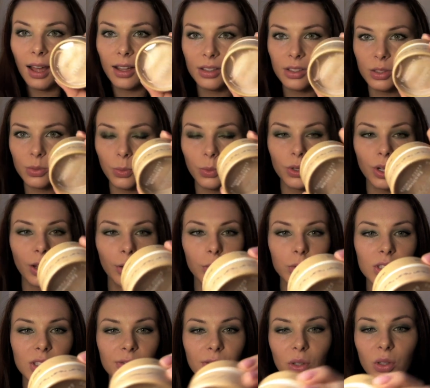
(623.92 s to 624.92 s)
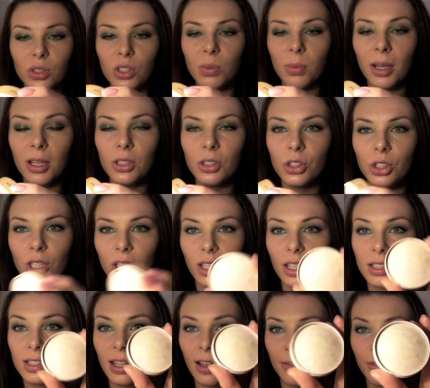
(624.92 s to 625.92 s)
and what I also forgot to mention
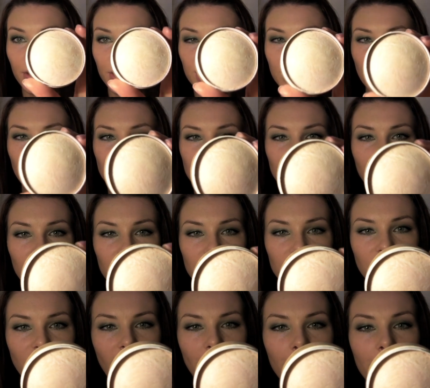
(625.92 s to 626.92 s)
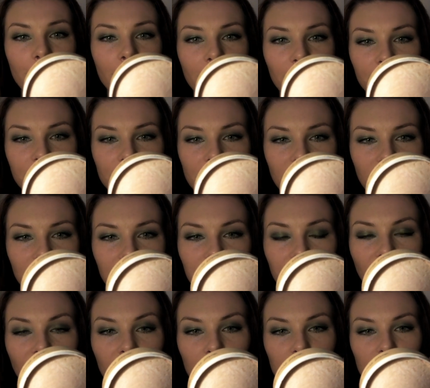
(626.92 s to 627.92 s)
is that for $6 you get 15
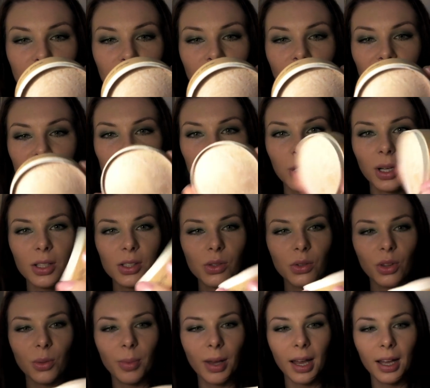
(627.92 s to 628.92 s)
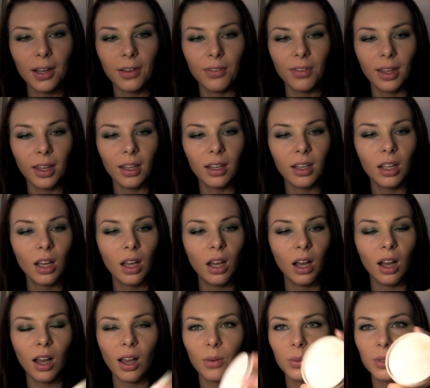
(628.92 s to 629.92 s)
grams of this. When I saw the back of it,
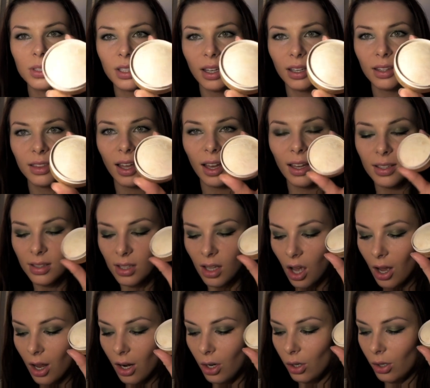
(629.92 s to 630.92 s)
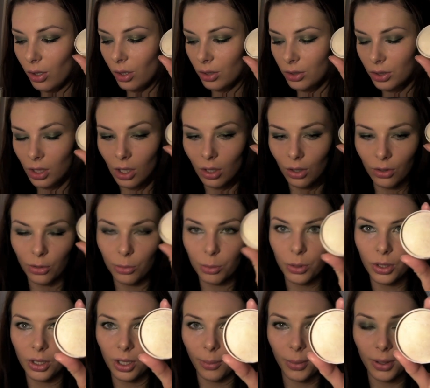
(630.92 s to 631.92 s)
I was like, that is a lot of
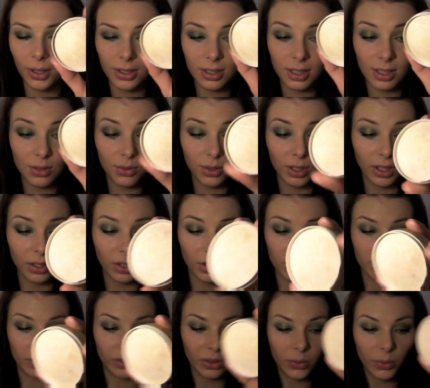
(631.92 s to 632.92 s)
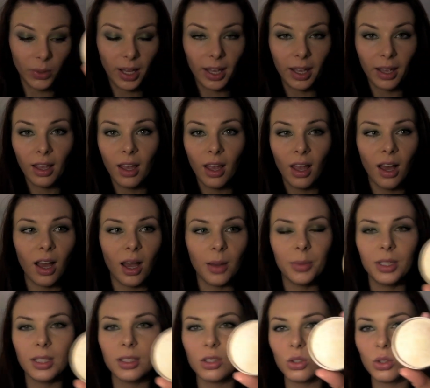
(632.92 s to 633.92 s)
product, because this really goes a long way. I
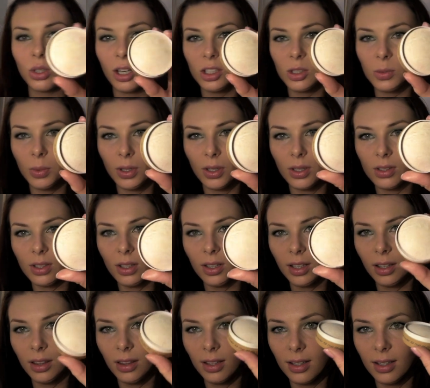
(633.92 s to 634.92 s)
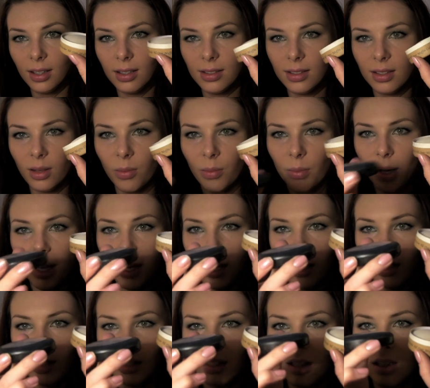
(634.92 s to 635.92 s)
mean, it's strange because look at this
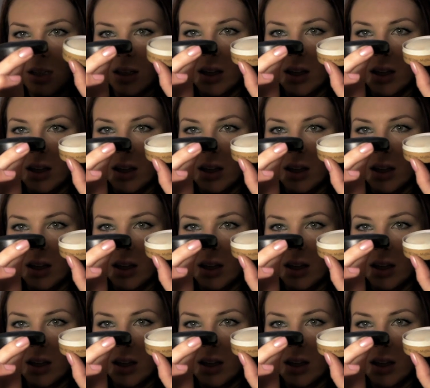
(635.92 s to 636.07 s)
compared